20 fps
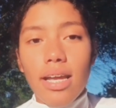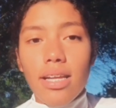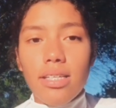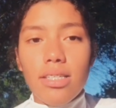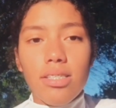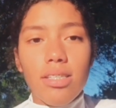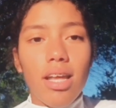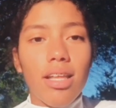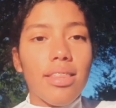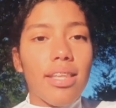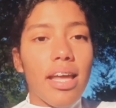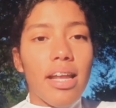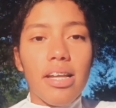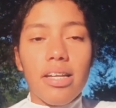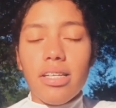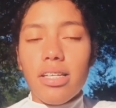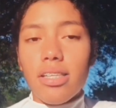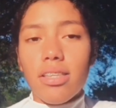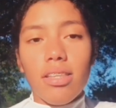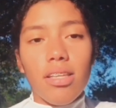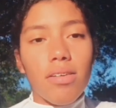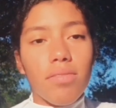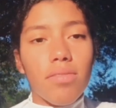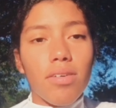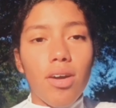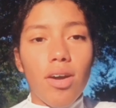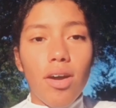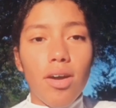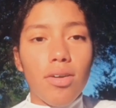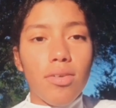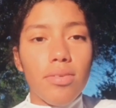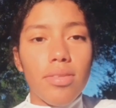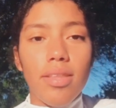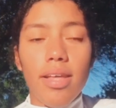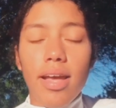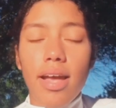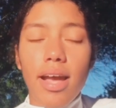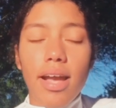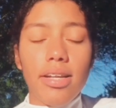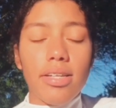It's not that I didn't love God or
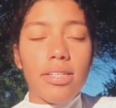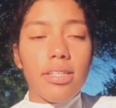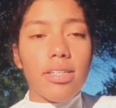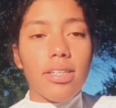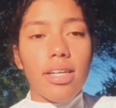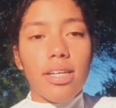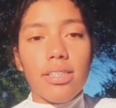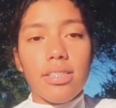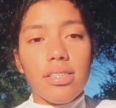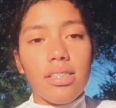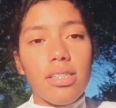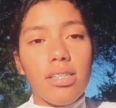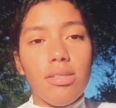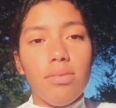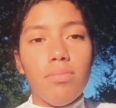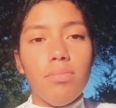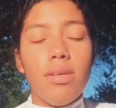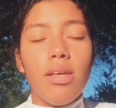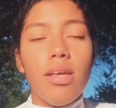that I neglected Him.